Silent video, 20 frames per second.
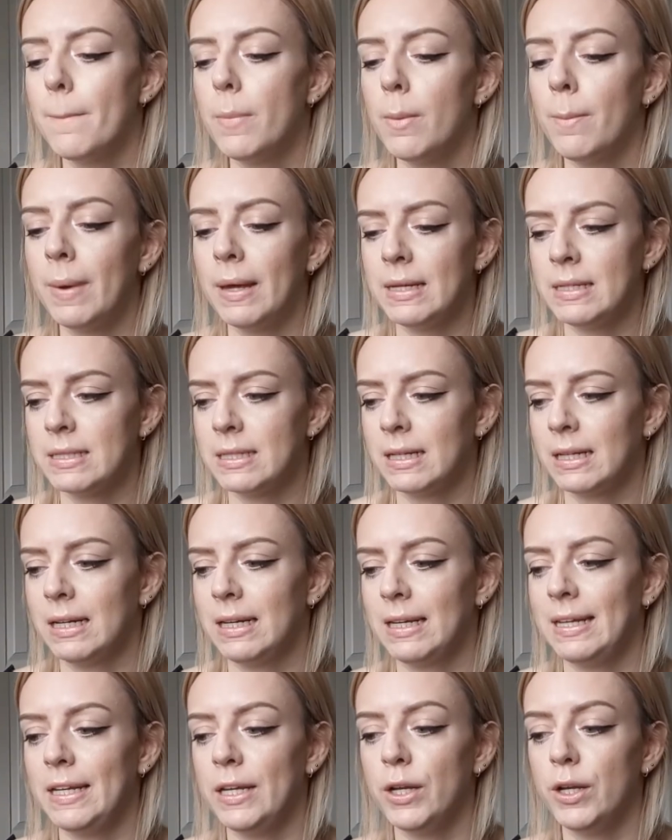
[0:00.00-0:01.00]
but
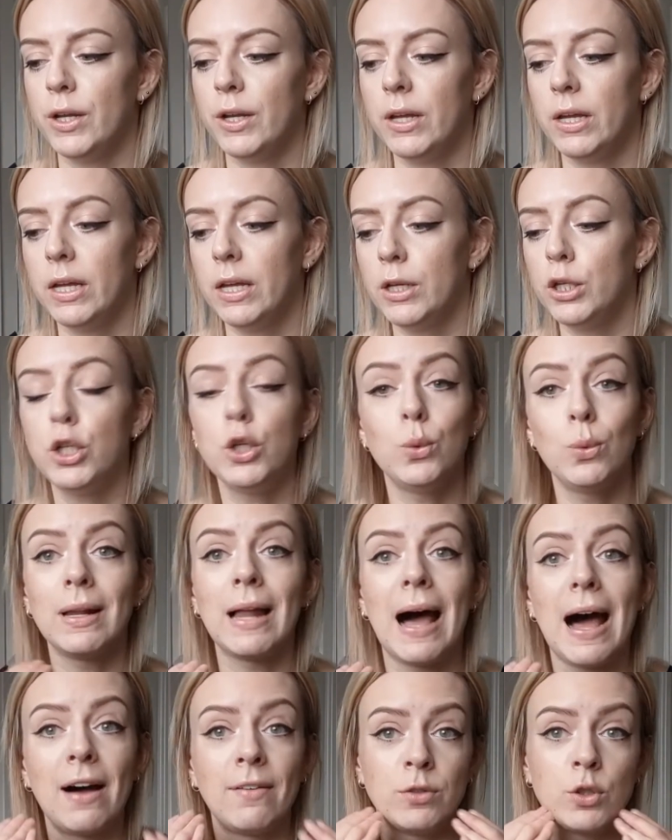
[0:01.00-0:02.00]
basically you
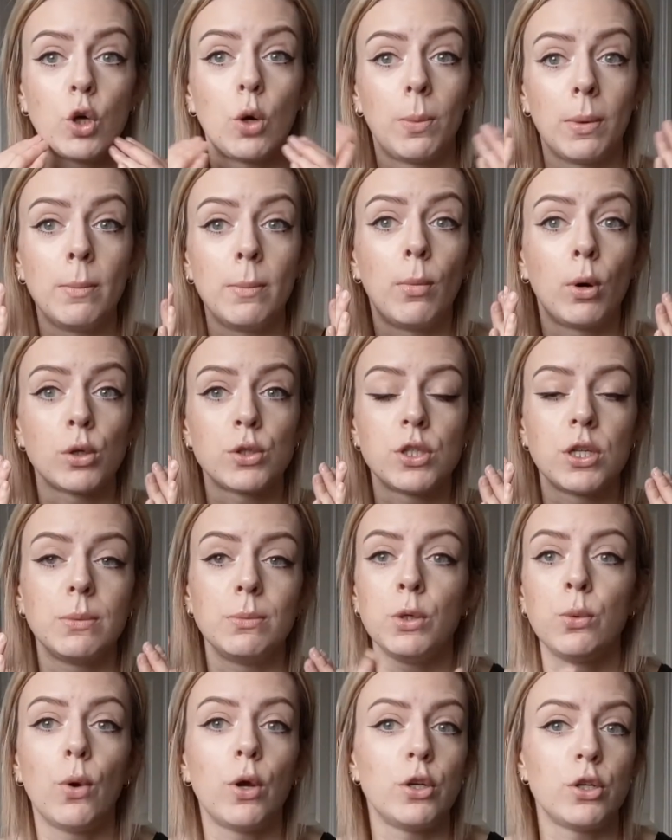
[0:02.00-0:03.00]
will have top and bottom,
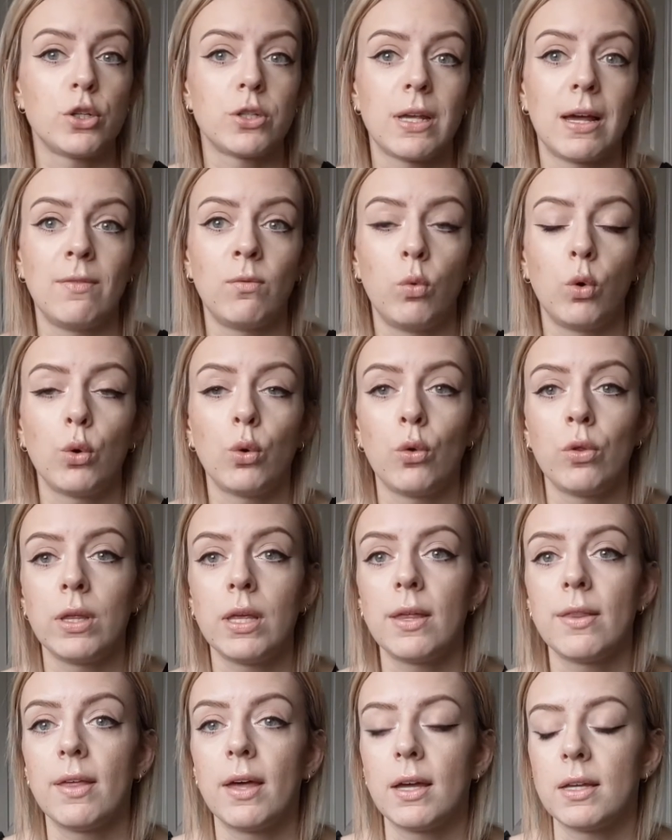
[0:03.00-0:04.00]
you won't just have one or
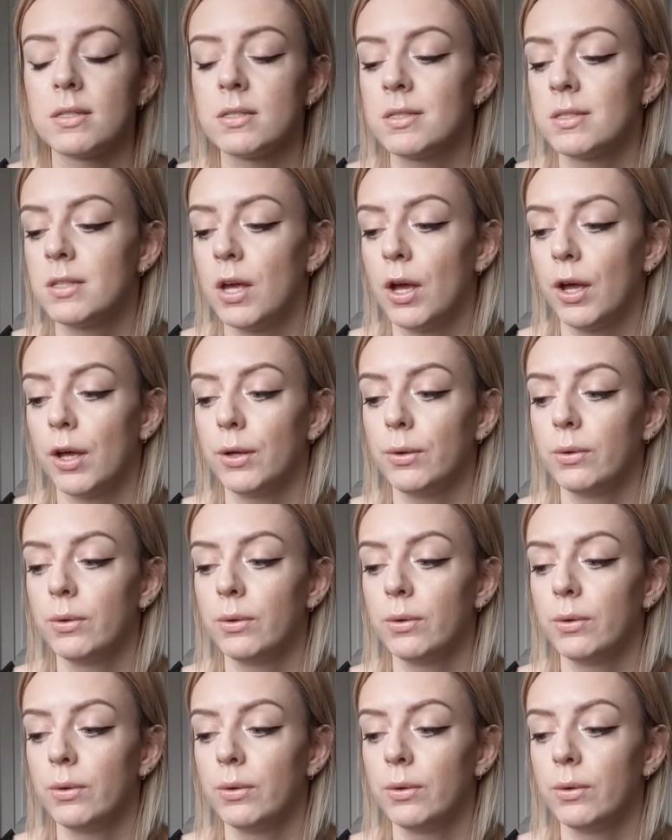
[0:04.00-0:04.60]
the other. So